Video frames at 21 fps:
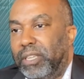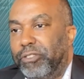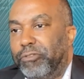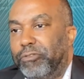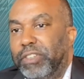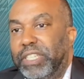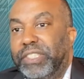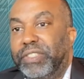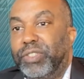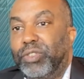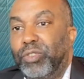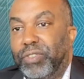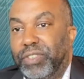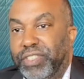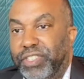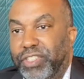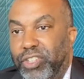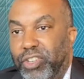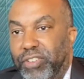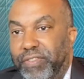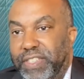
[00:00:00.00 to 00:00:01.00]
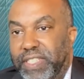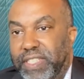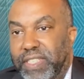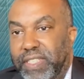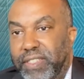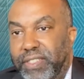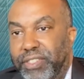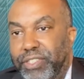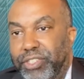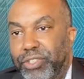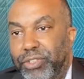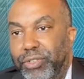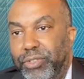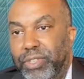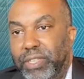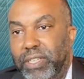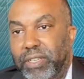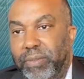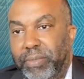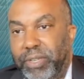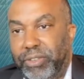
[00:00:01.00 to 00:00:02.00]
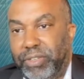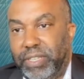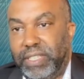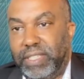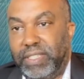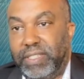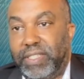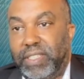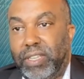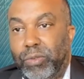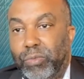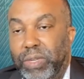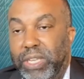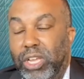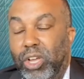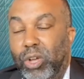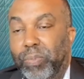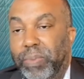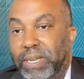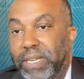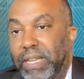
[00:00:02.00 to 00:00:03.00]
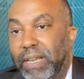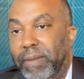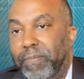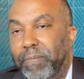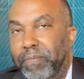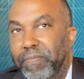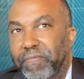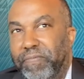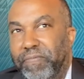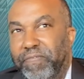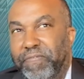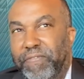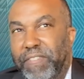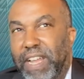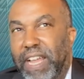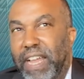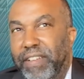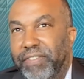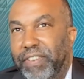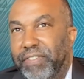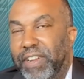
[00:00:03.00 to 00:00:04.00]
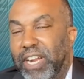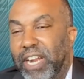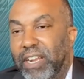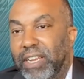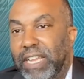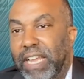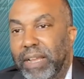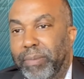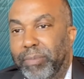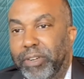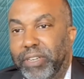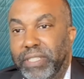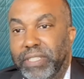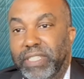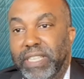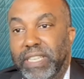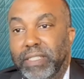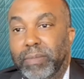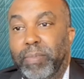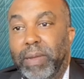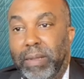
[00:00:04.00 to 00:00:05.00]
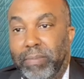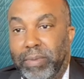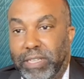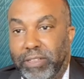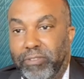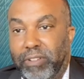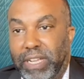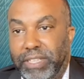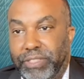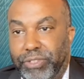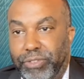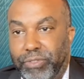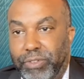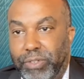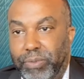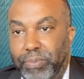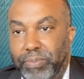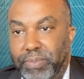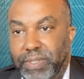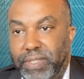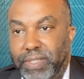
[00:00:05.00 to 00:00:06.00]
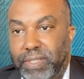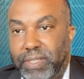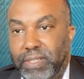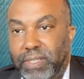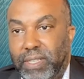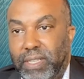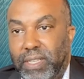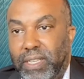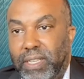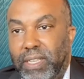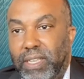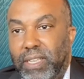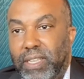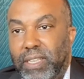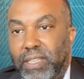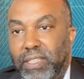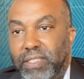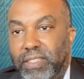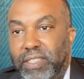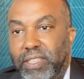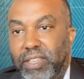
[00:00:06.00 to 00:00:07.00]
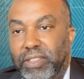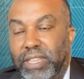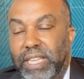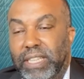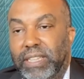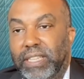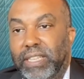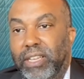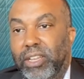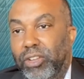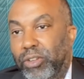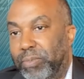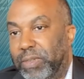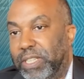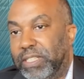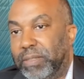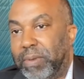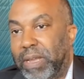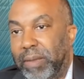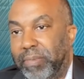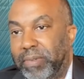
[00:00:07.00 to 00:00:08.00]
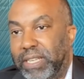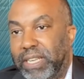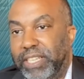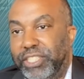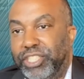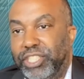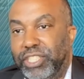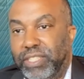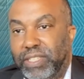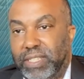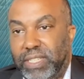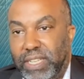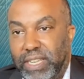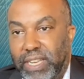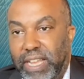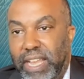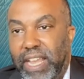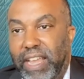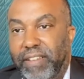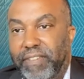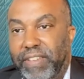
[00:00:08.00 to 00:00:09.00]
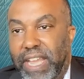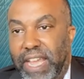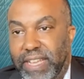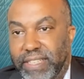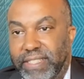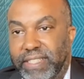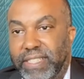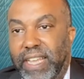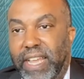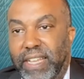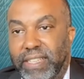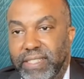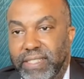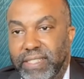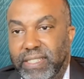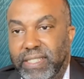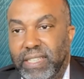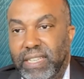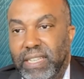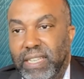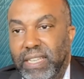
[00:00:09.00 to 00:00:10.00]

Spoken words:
resource services to the community. So we opened up 5 of our libraries as public restrooms so that the homeless populations could have access.